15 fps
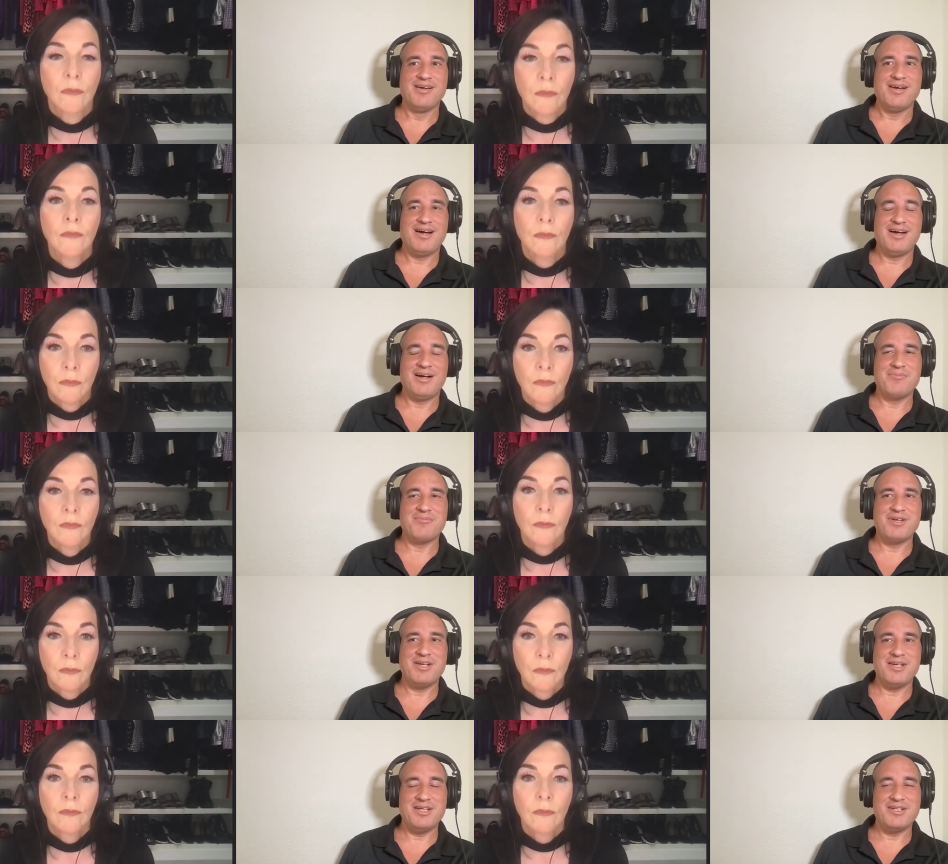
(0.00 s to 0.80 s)

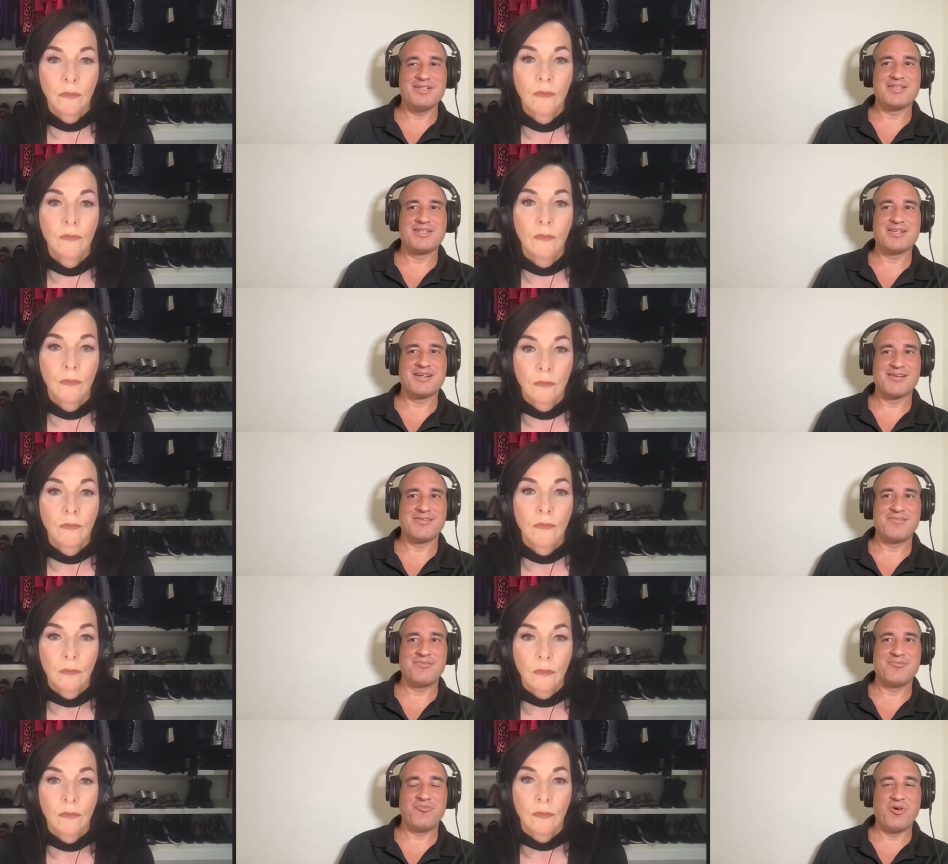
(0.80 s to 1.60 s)
Speaker 1: um, his
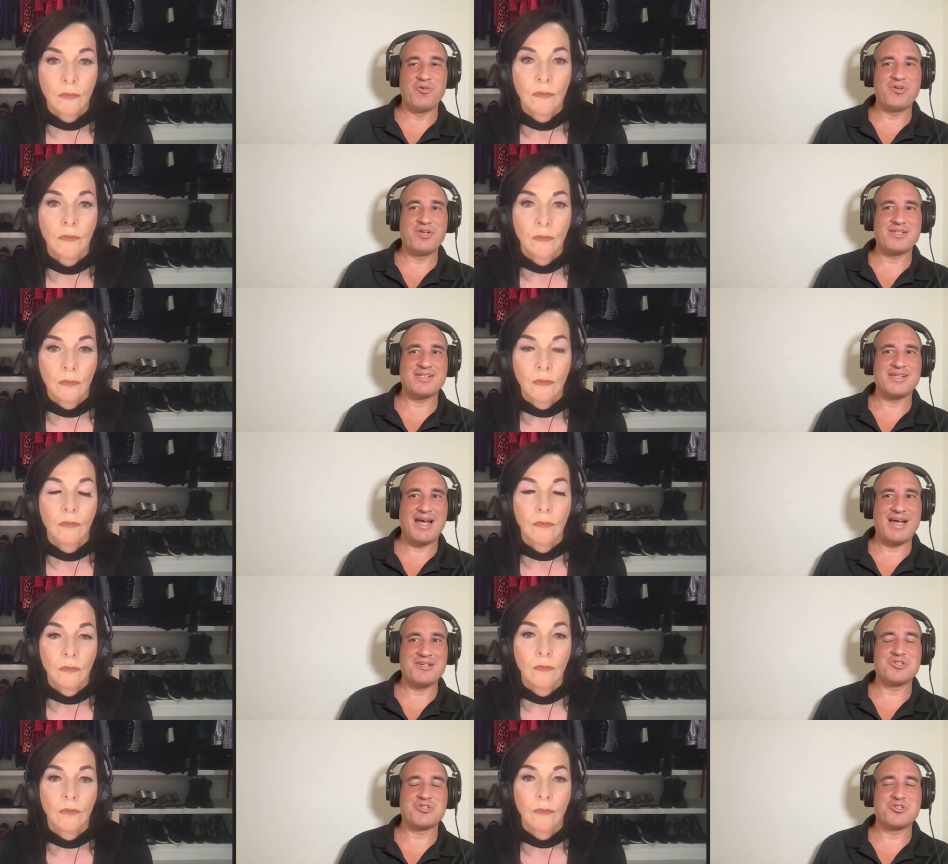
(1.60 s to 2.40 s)
focus
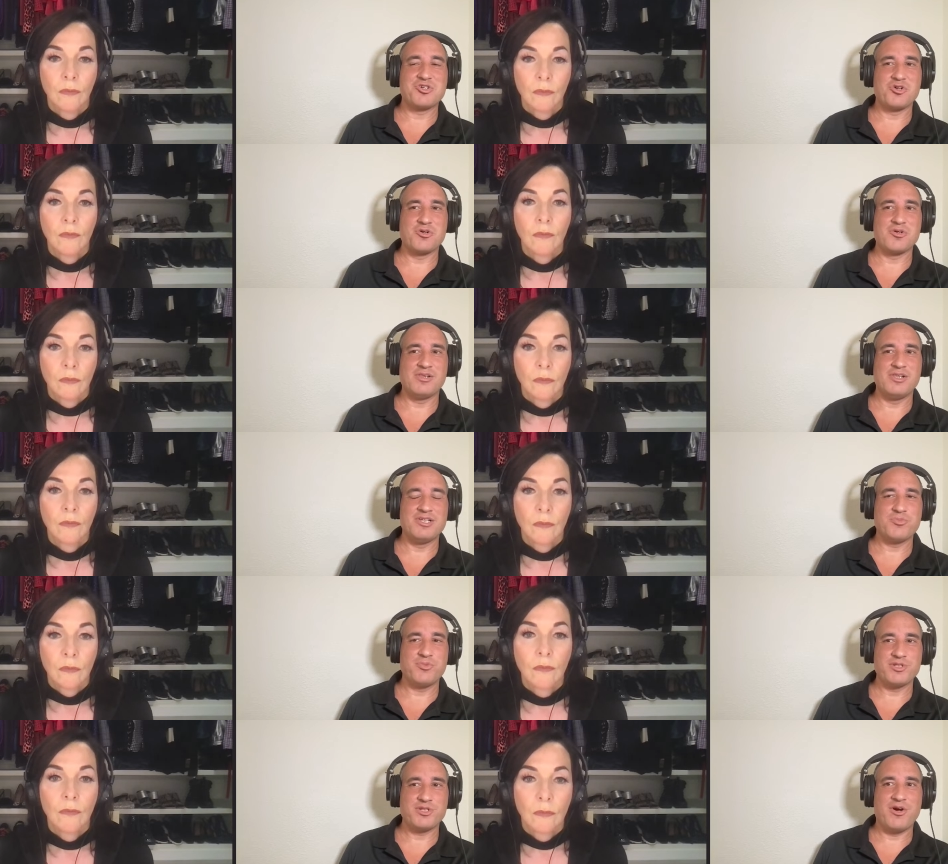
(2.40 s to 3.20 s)
as a
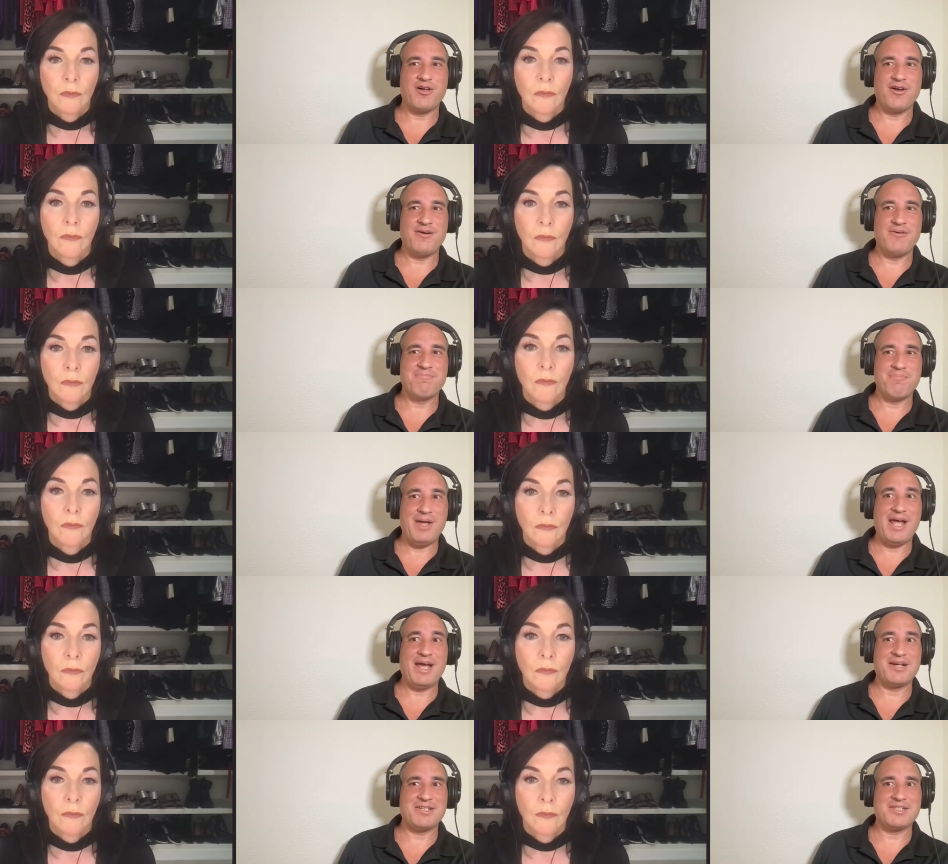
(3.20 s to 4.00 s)
journalist was on
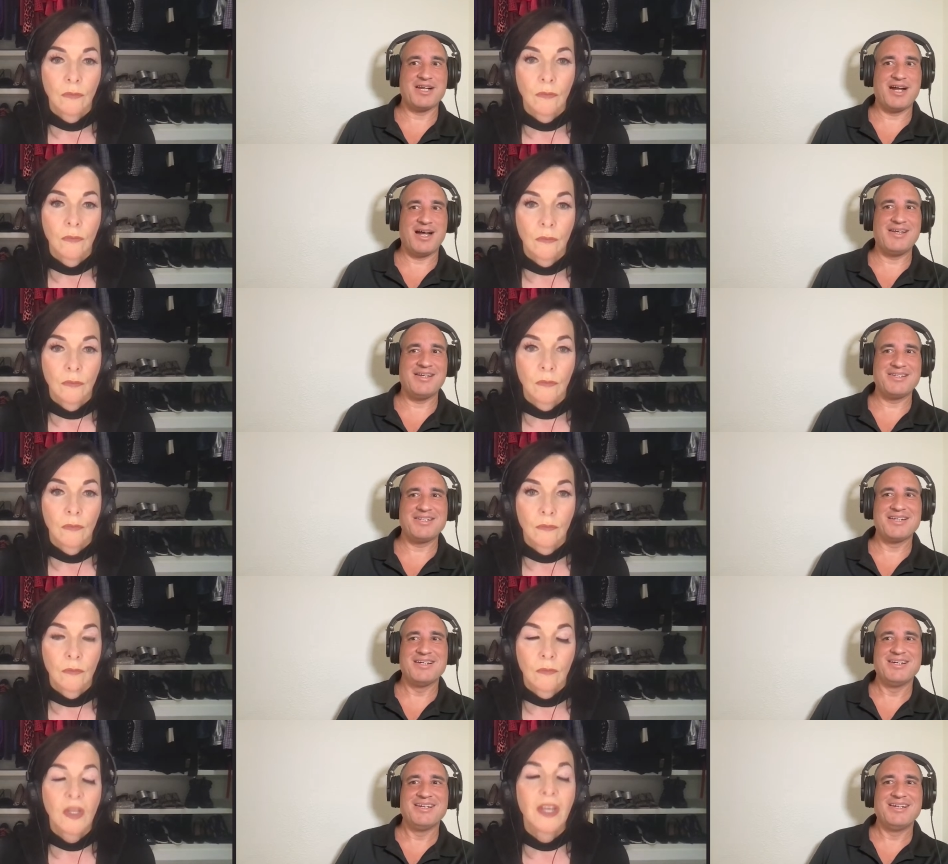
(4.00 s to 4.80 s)
bad
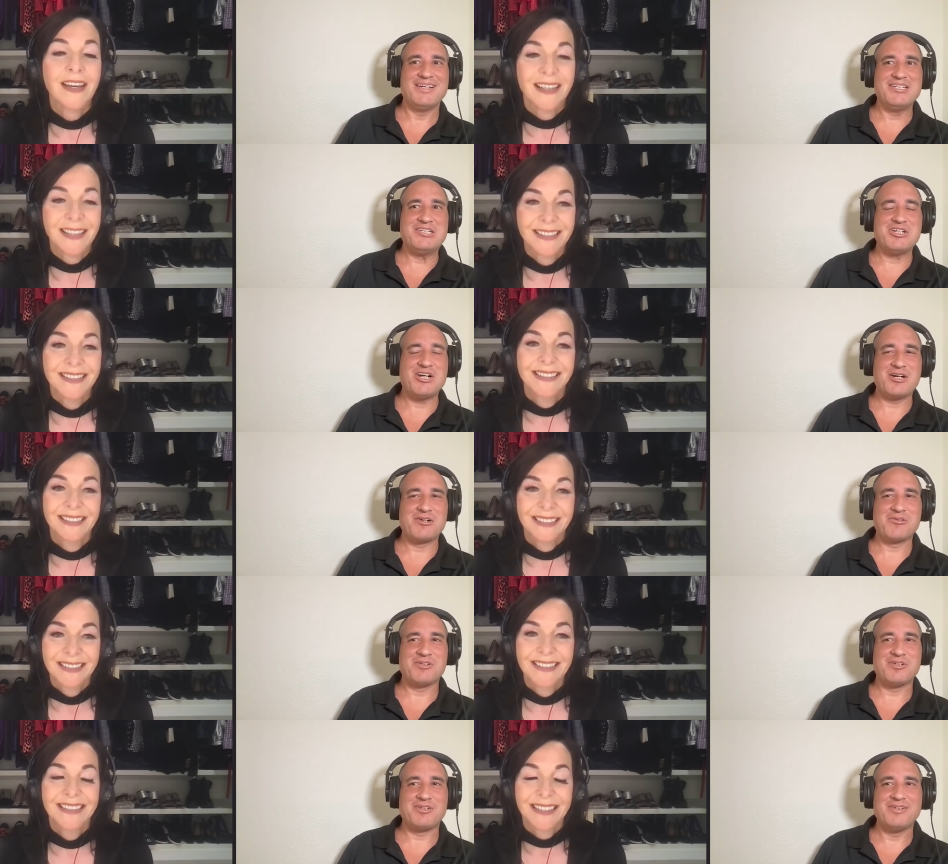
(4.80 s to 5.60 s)
science in
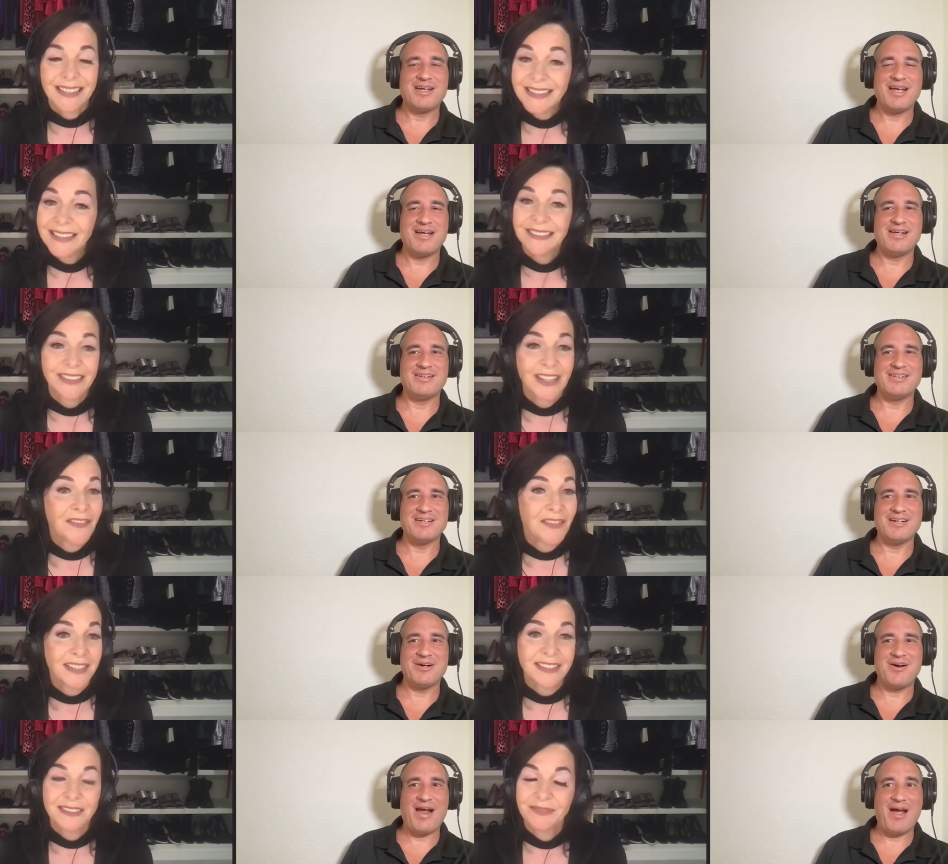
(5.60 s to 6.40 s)
general, and
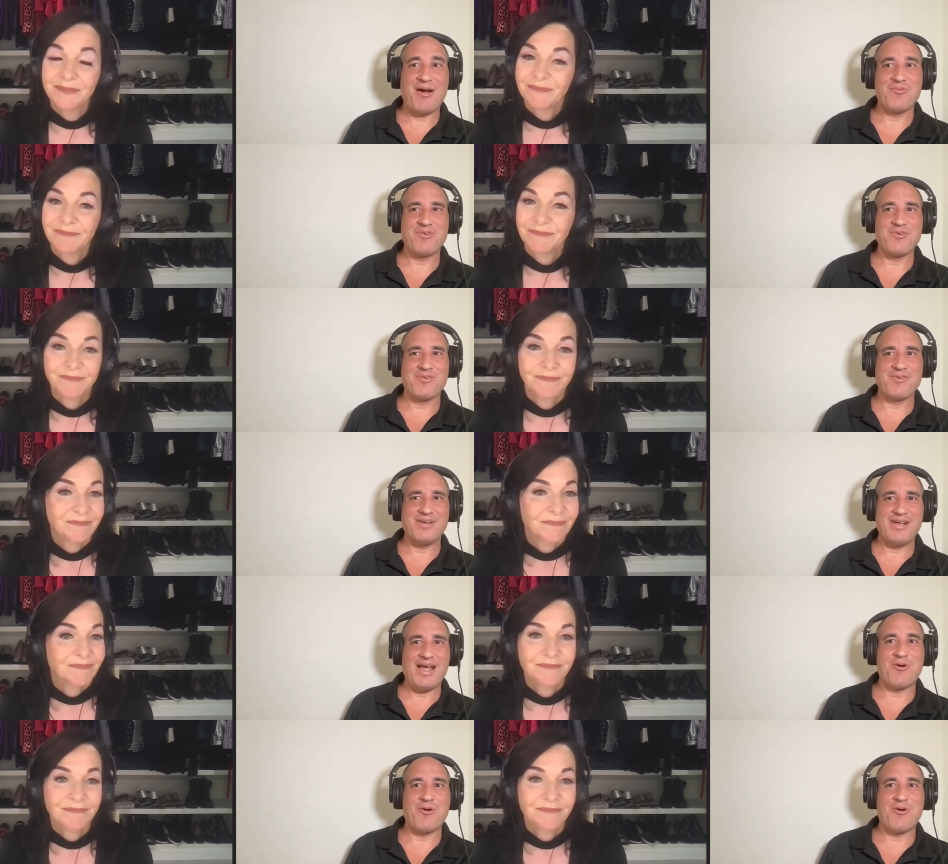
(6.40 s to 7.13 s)
you know it. how we how